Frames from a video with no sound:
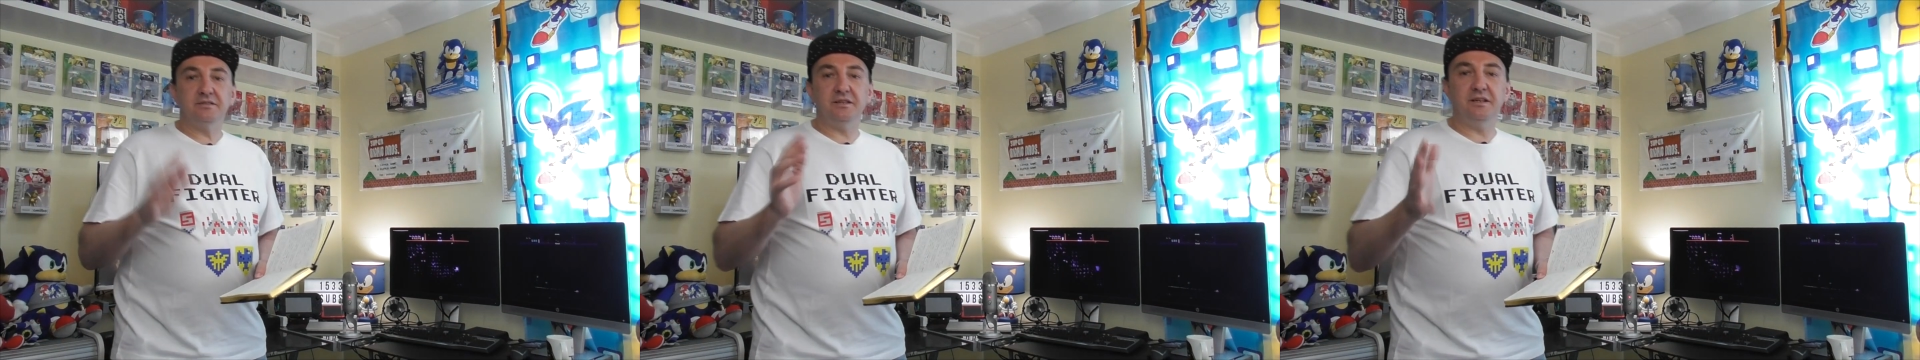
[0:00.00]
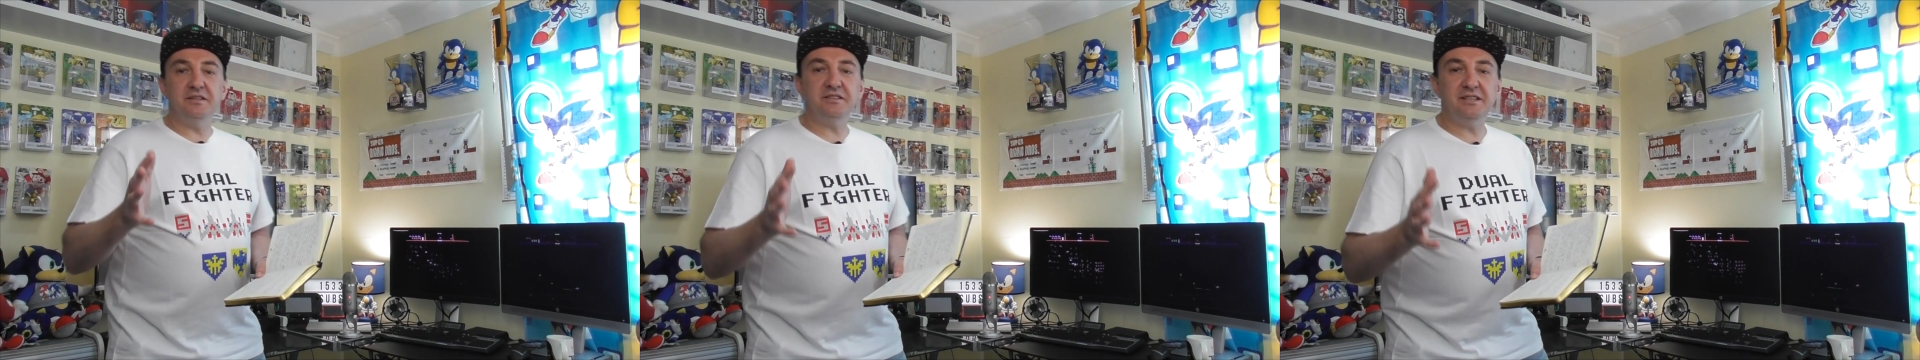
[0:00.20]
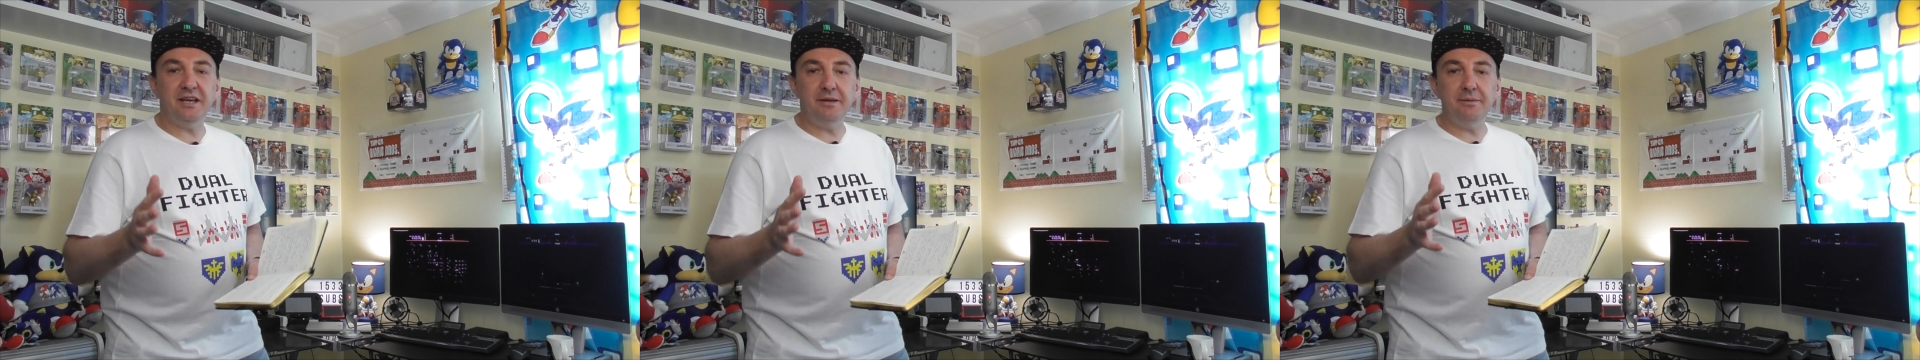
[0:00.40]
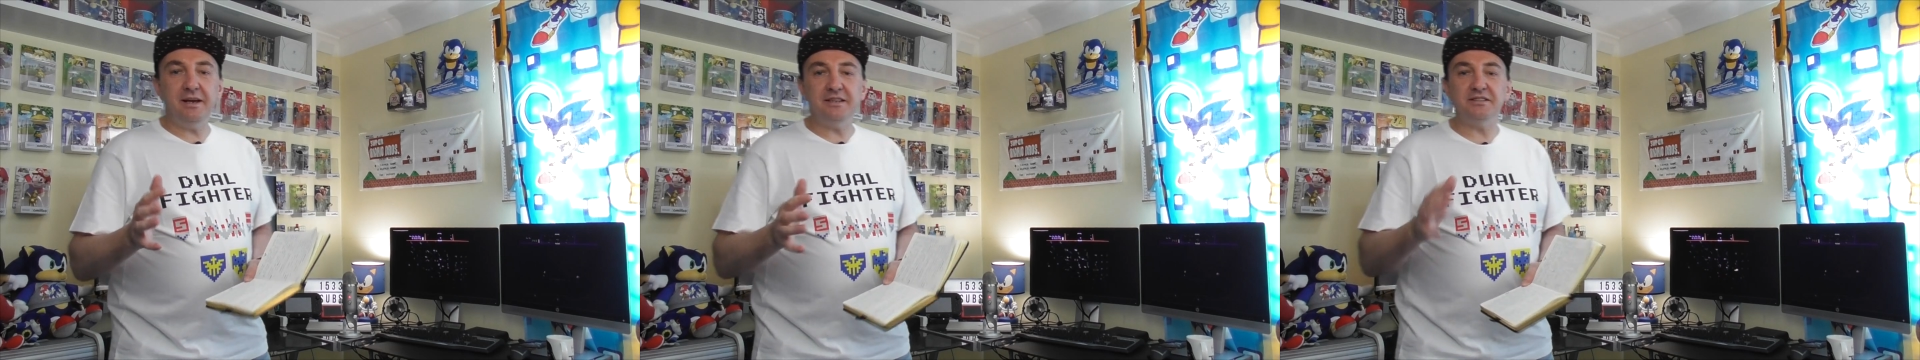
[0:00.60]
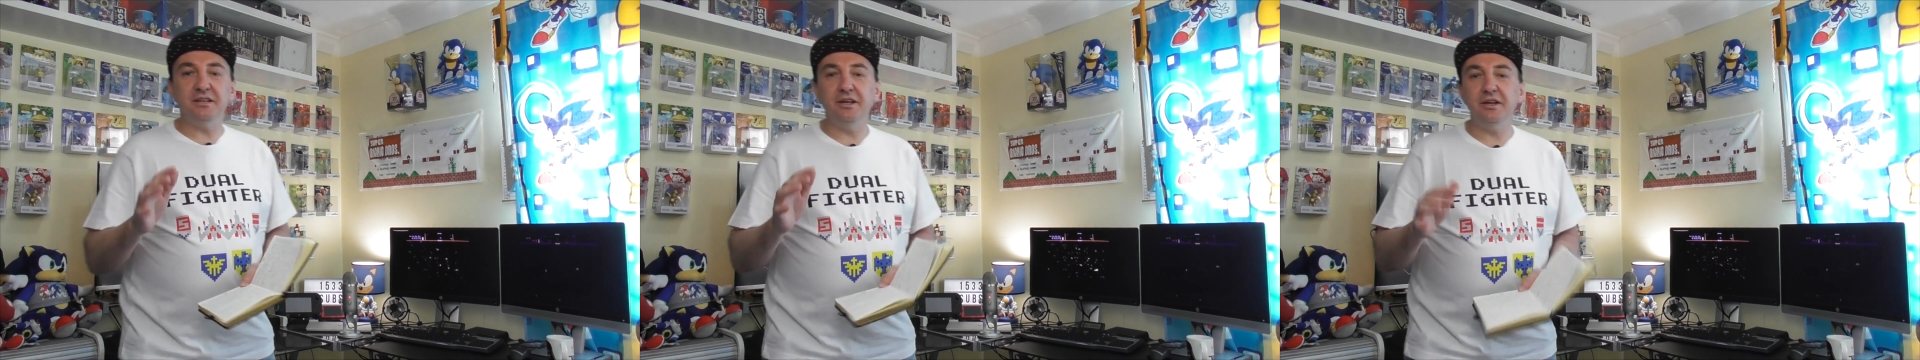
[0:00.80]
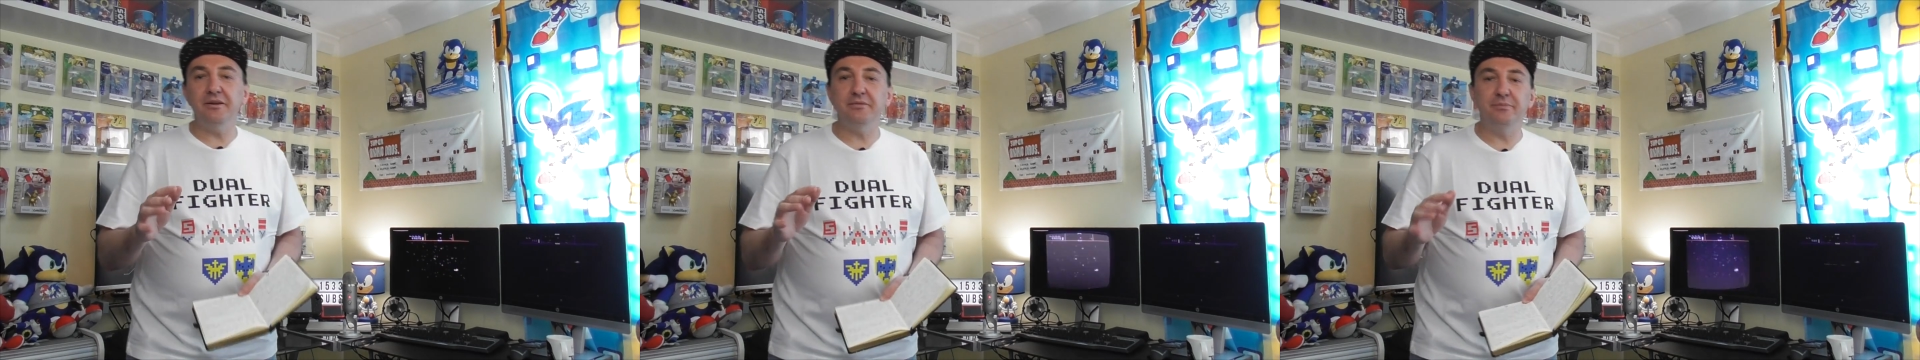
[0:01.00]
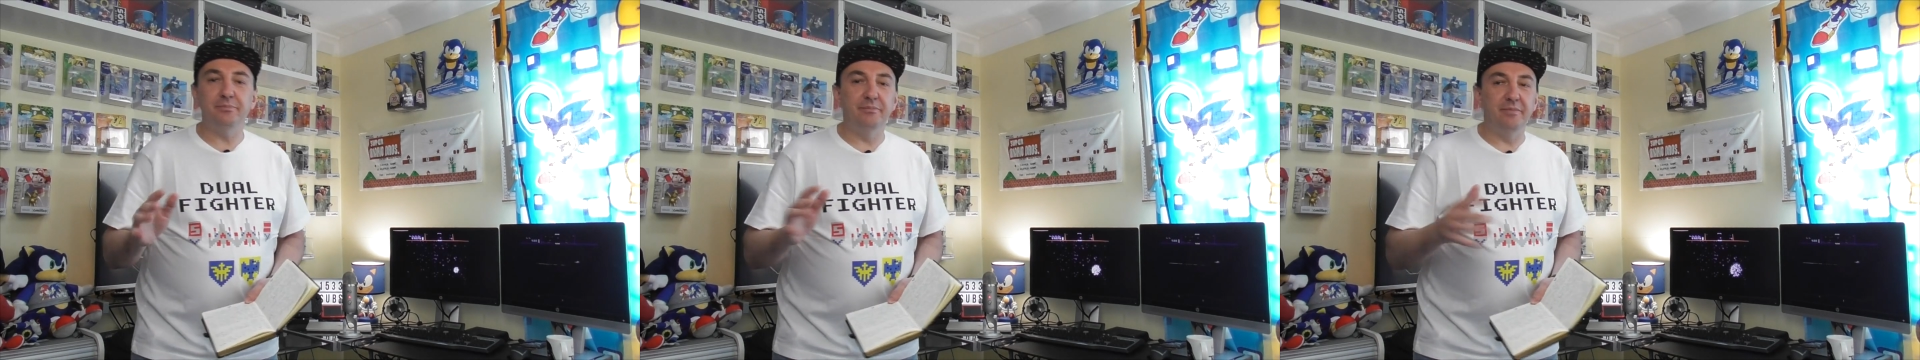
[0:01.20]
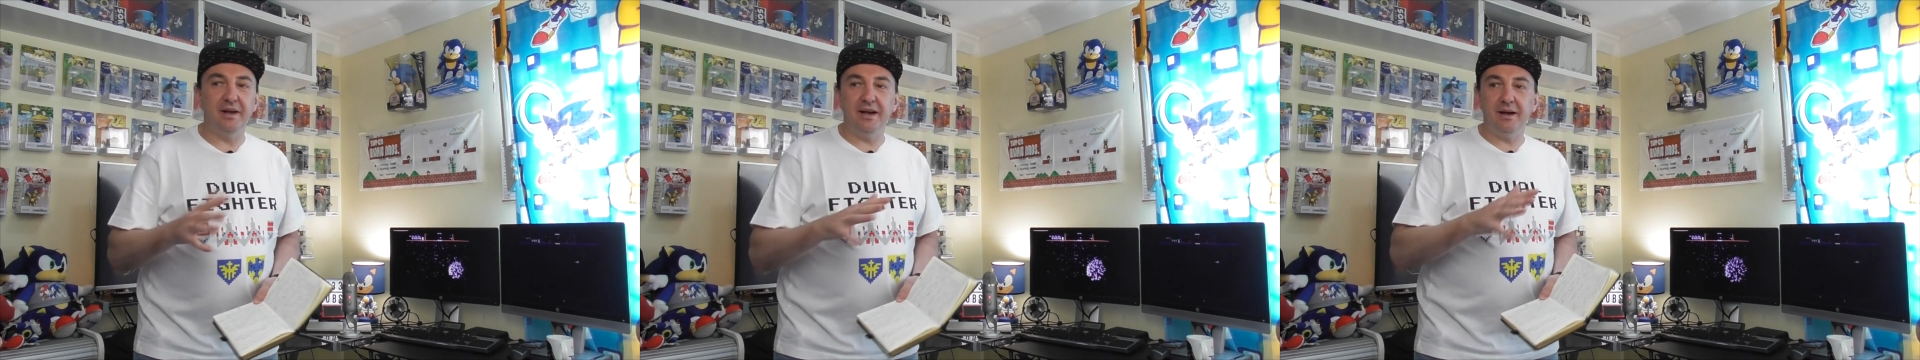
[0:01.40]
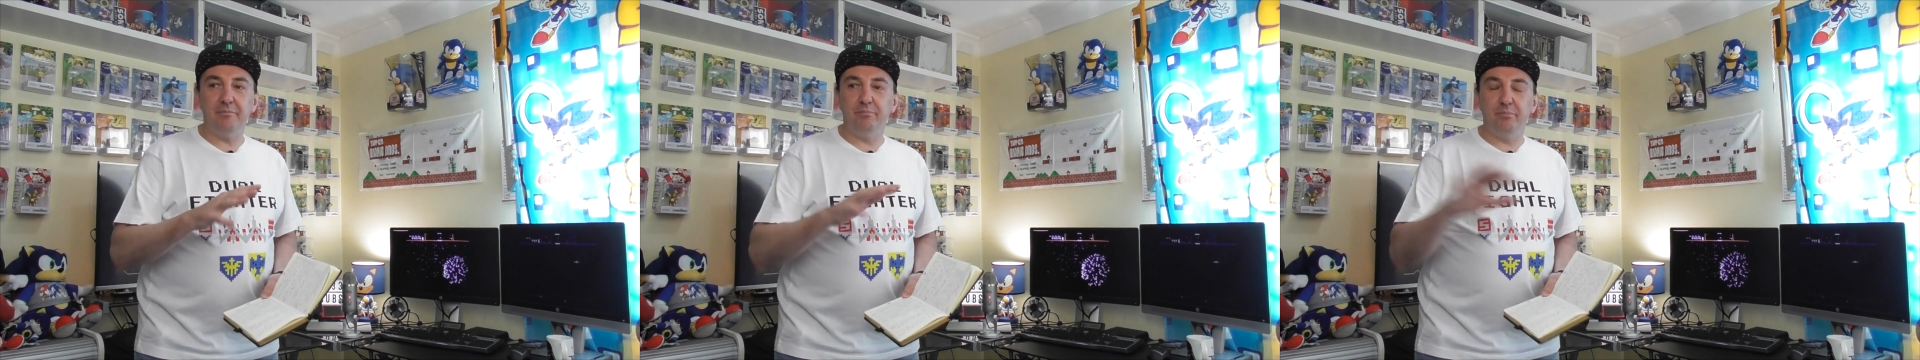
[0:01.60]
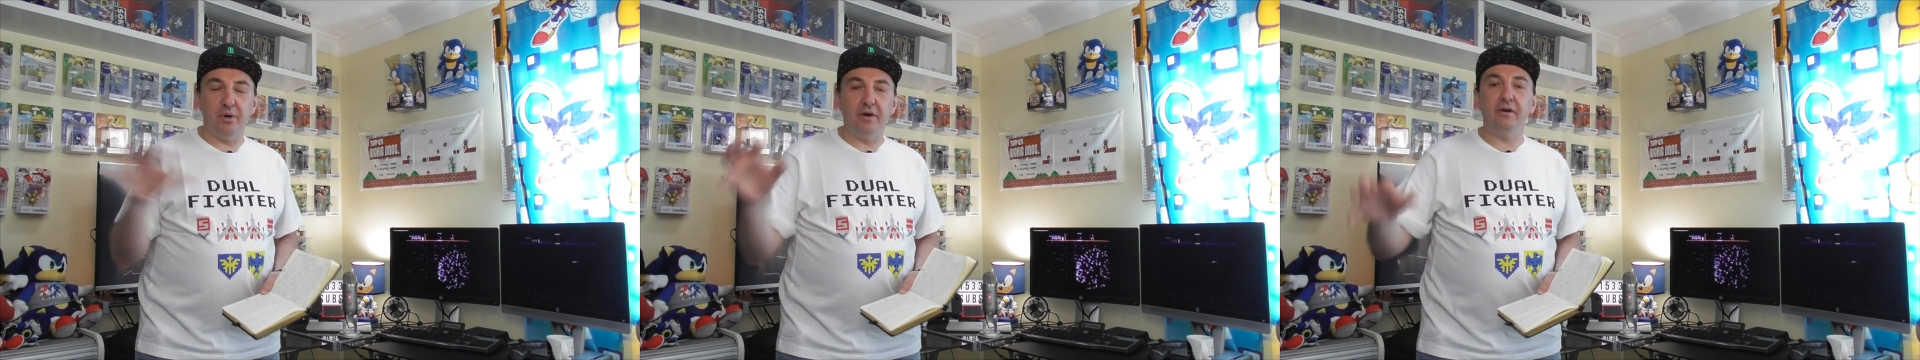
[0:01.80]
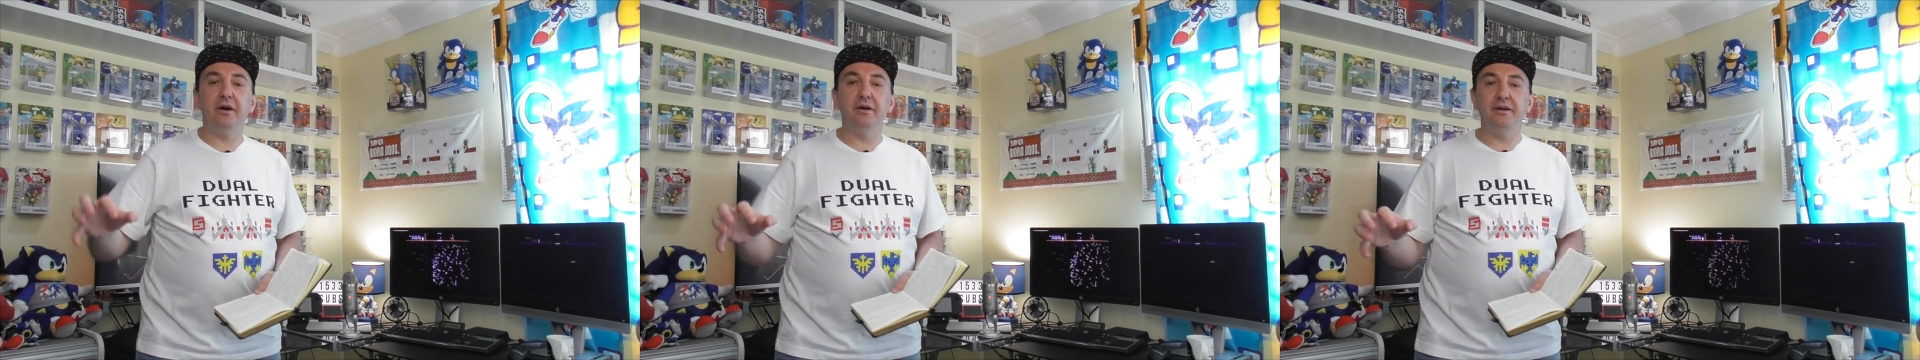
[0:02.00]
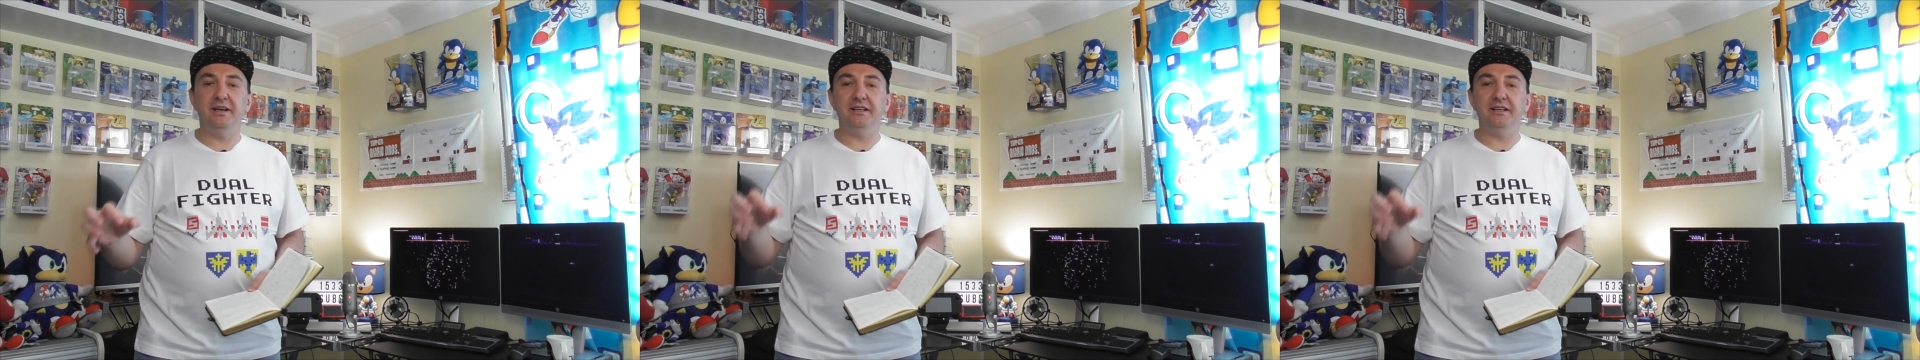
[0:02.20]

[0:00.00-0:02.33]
So this game has a lot of borrowed